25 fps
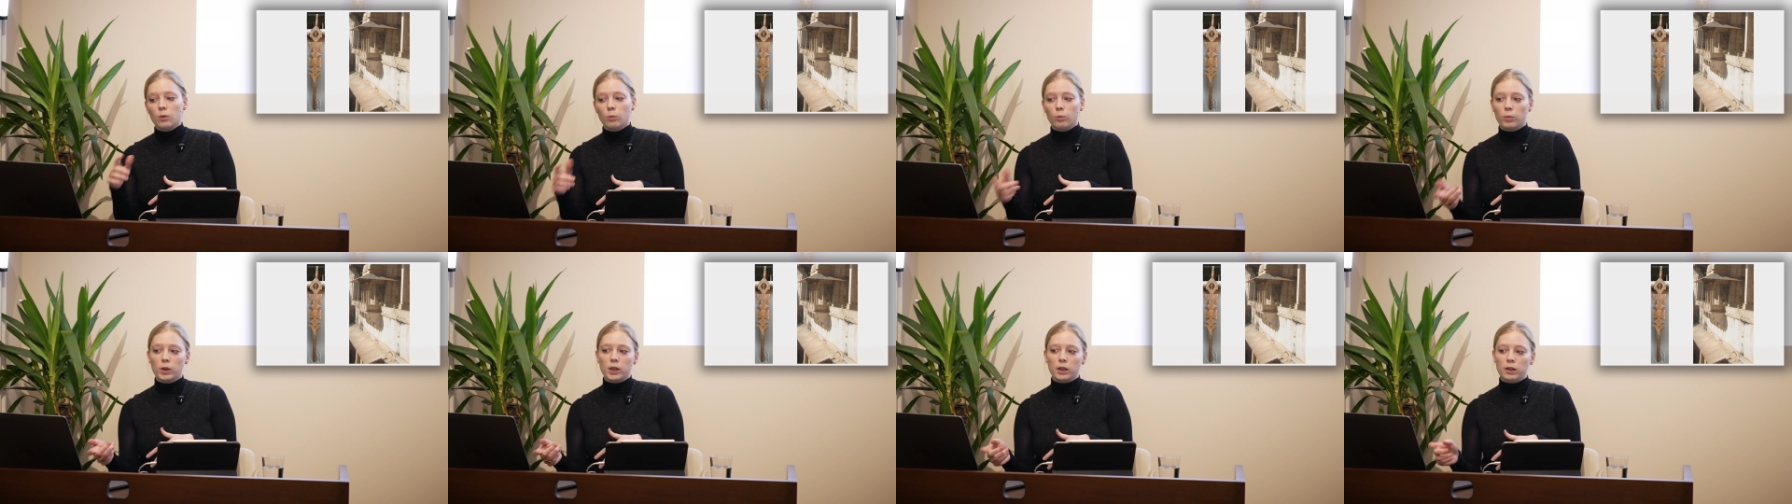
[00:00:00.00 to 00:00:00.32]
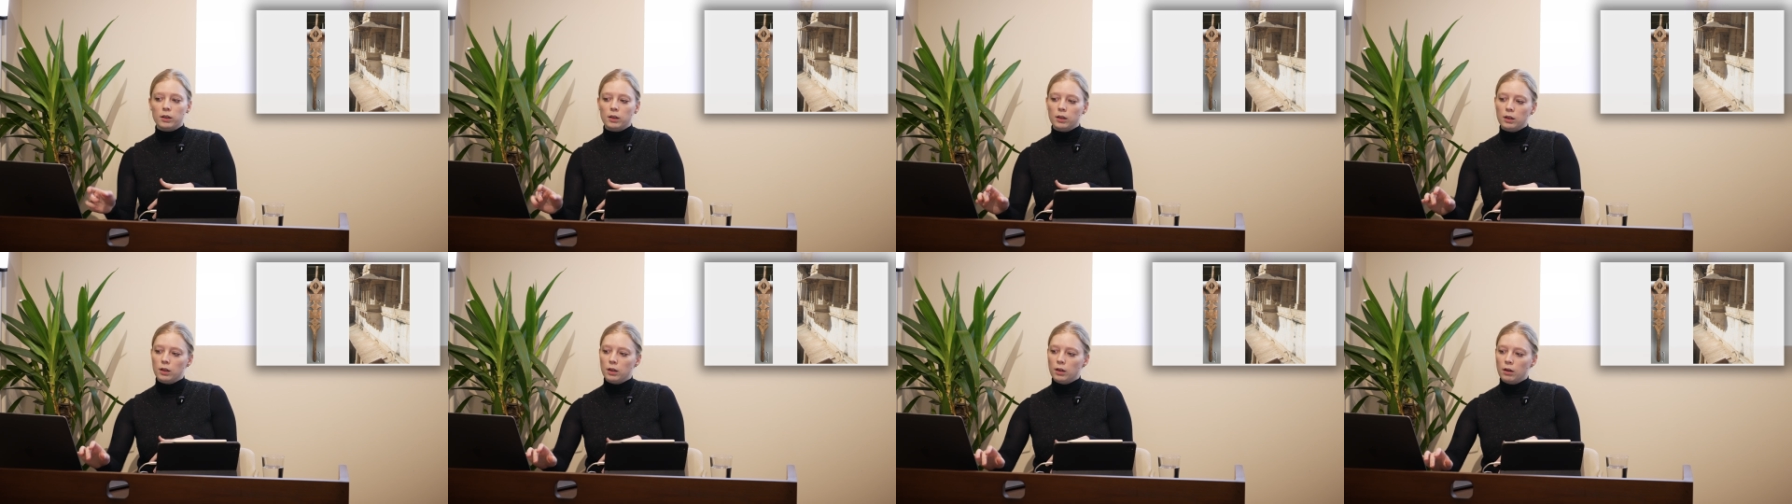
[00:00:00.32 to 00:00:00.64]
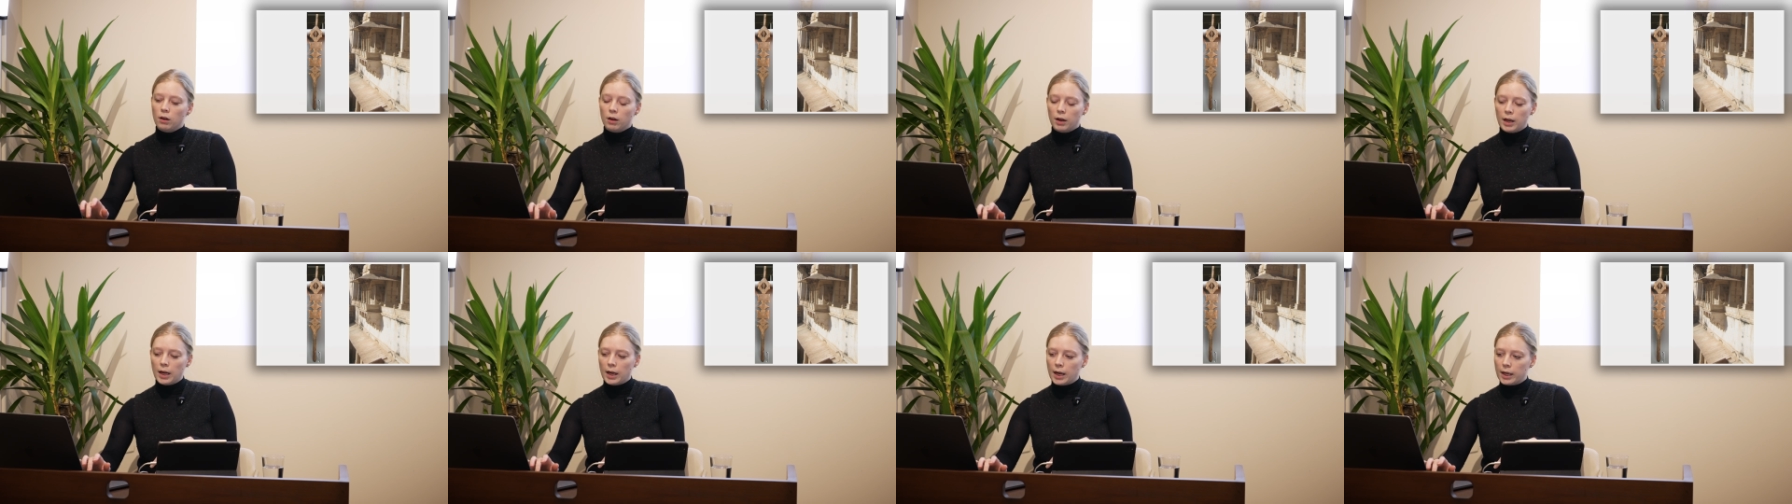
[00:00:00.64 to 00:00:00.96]
but
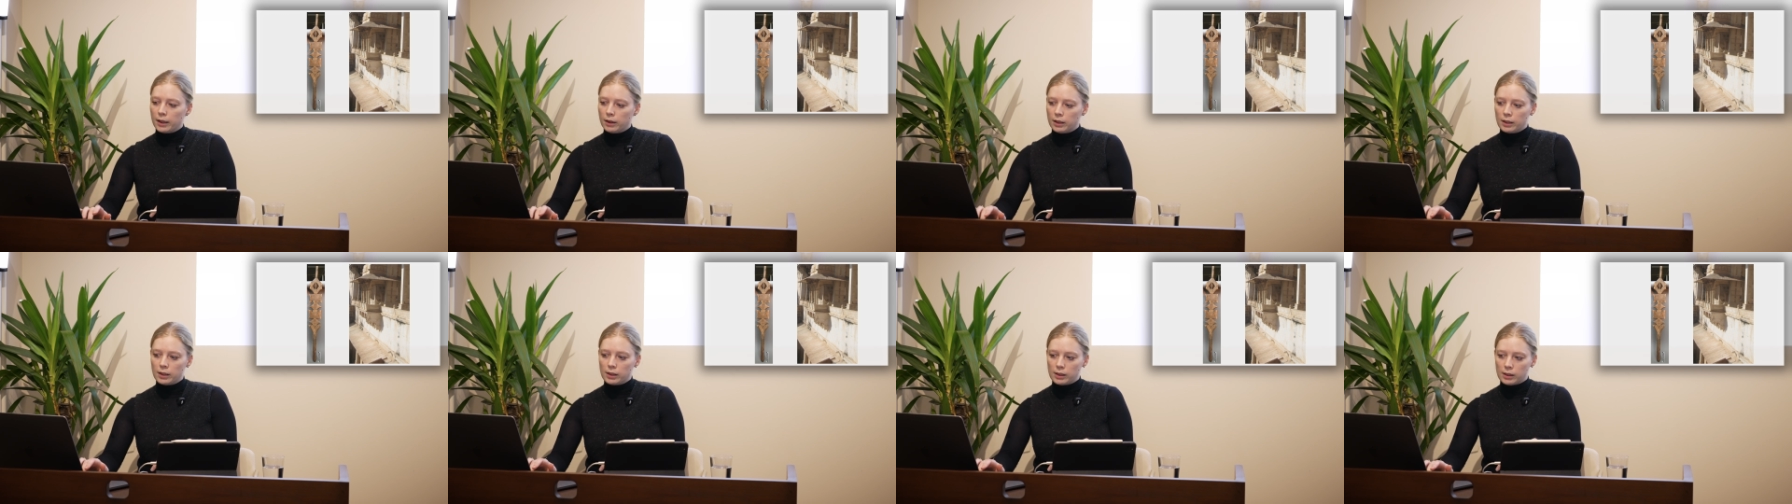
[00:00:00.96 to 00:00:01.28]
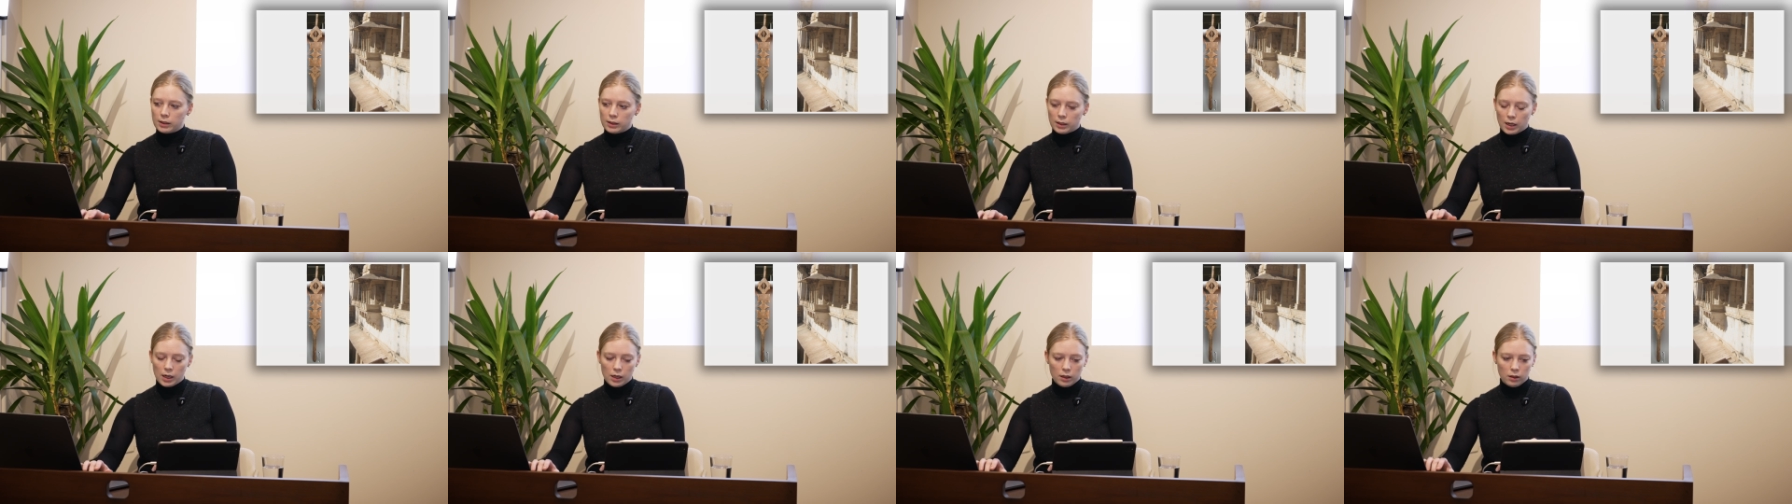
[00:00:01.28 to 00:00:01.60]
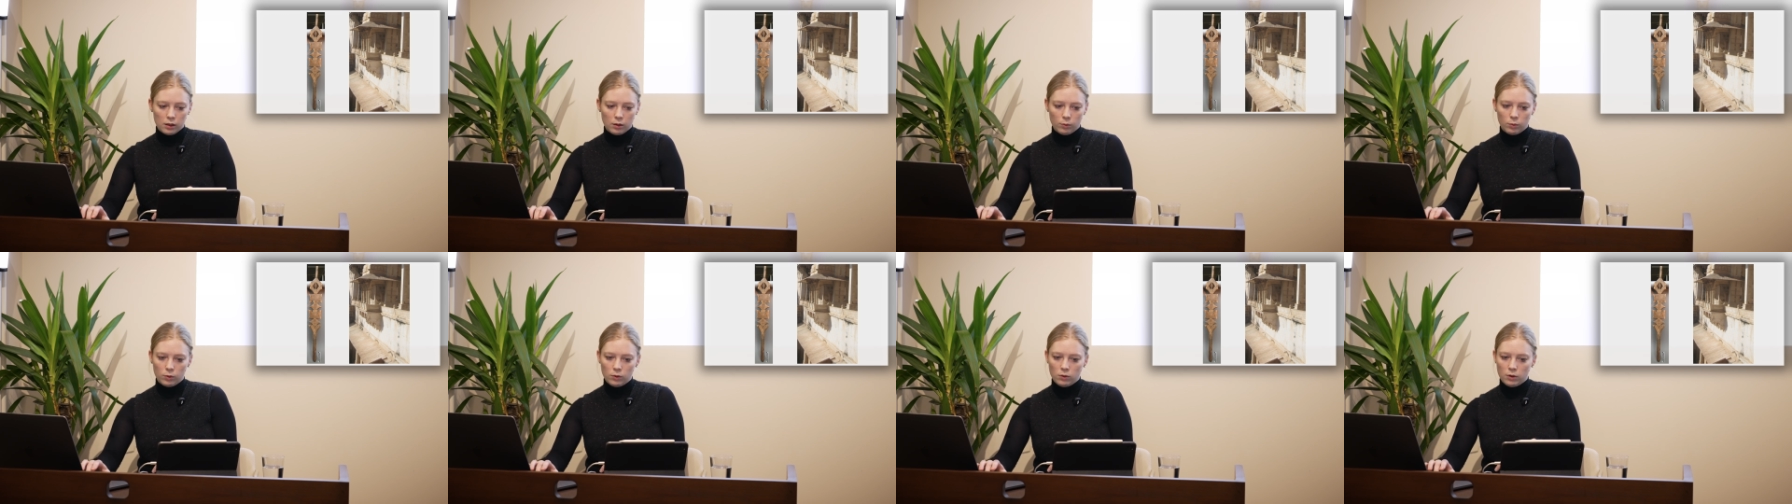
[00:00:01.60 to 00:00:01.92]
at this
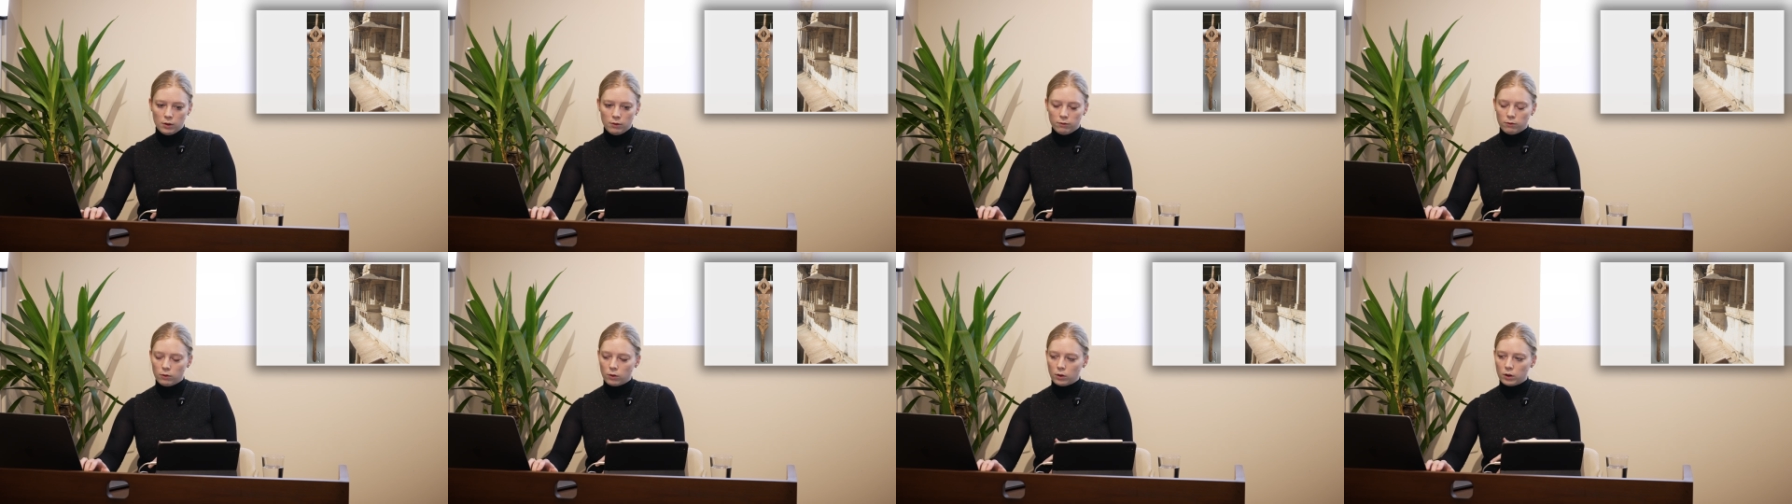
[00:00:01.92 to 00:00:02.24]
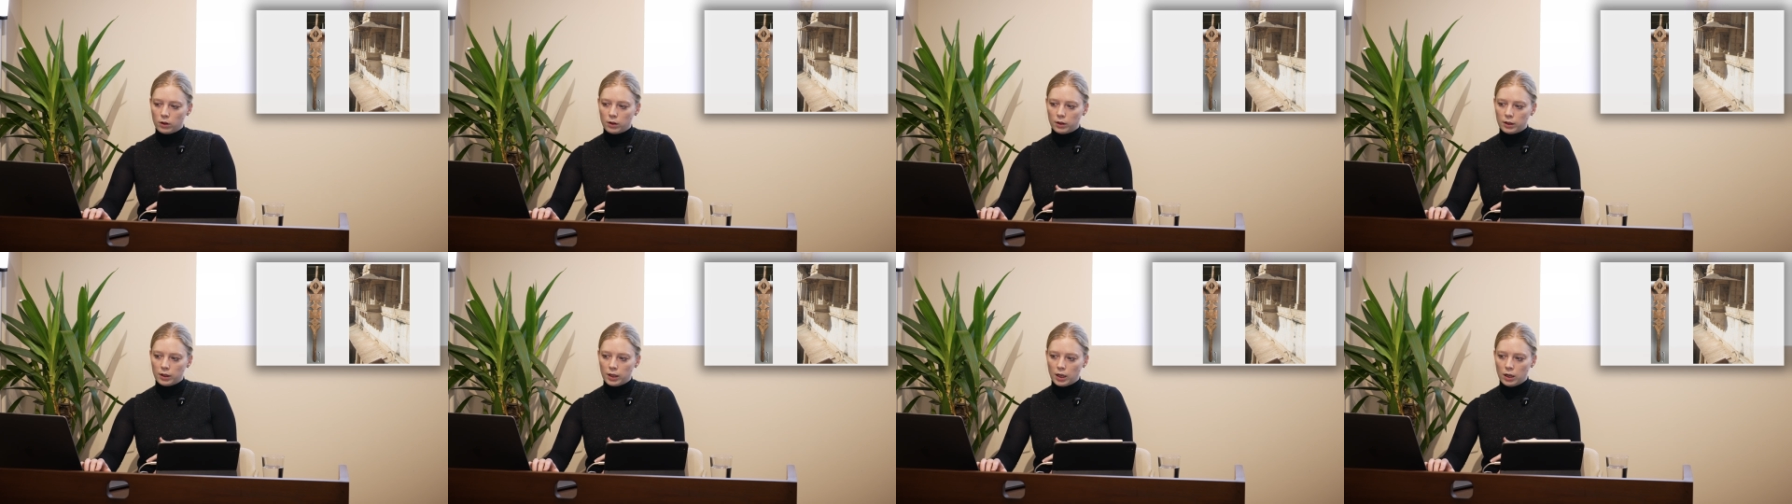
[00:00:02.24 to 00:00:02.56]
site, the Bundi Fort,